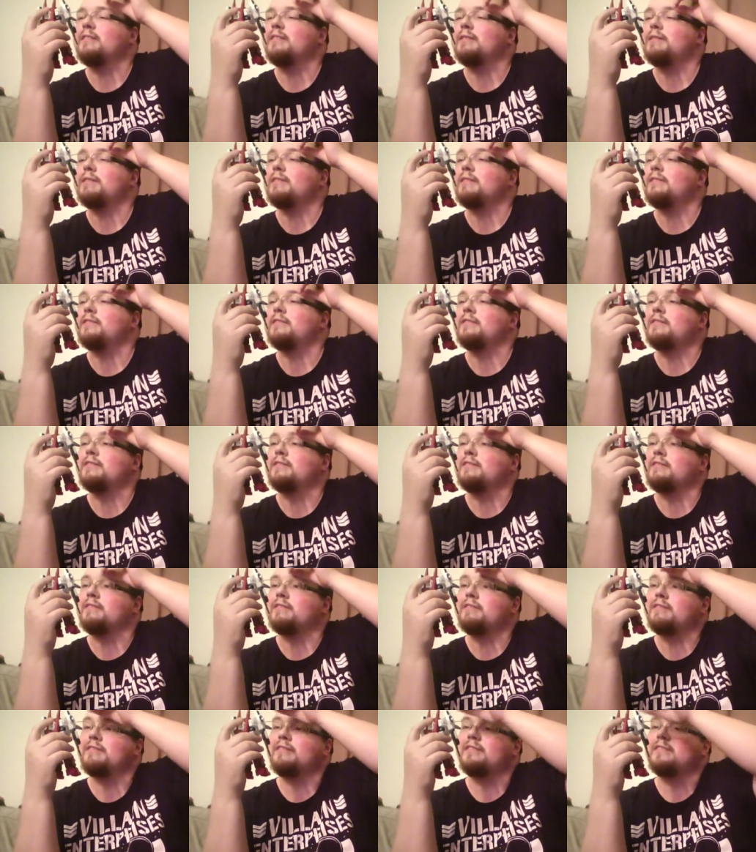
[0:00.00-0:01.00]
Well,
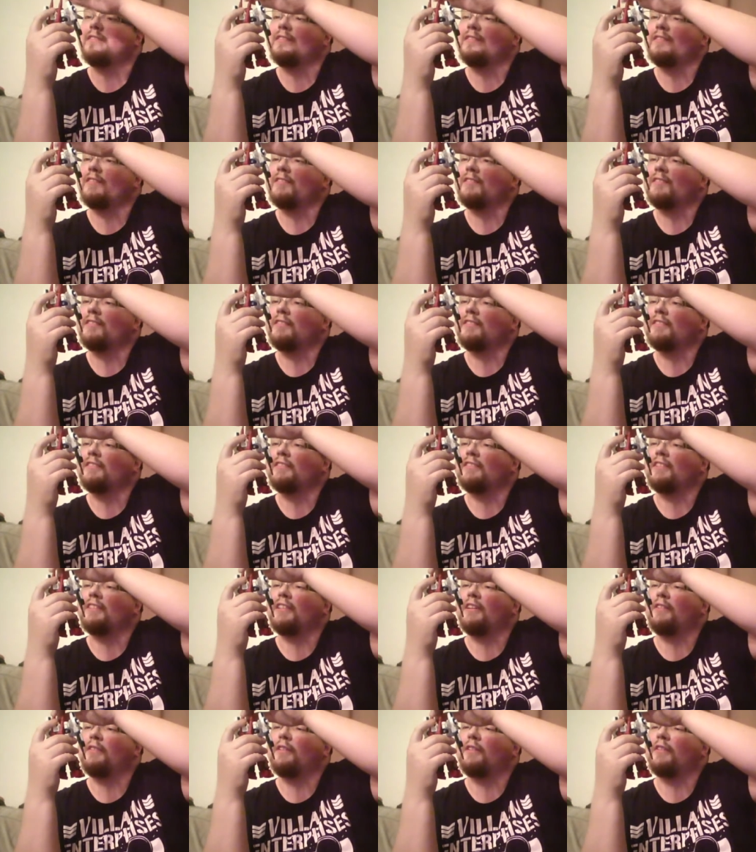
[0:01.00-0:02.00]
to
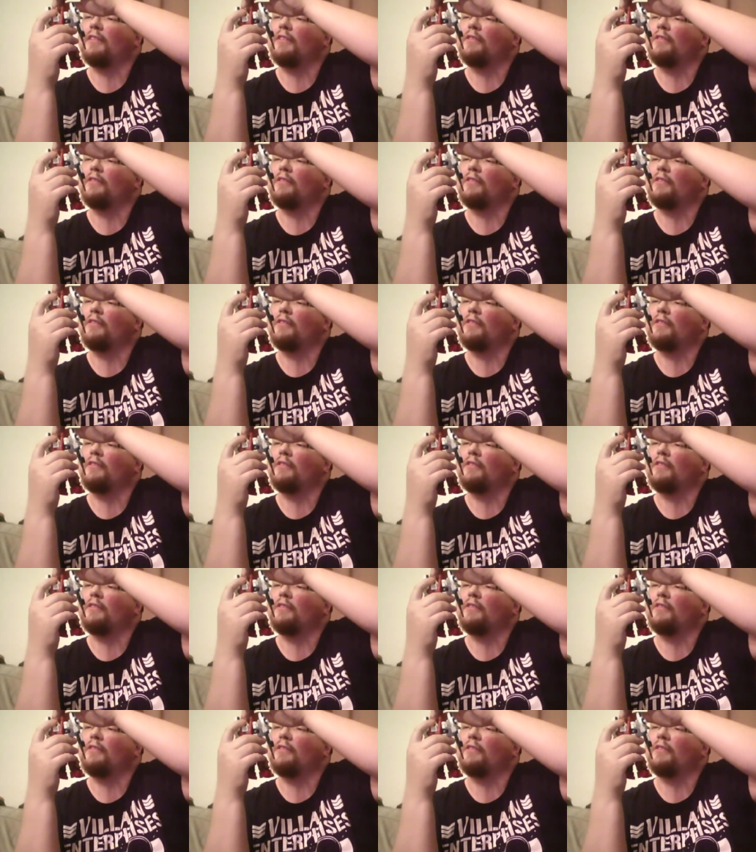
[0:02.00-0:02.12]
tell you the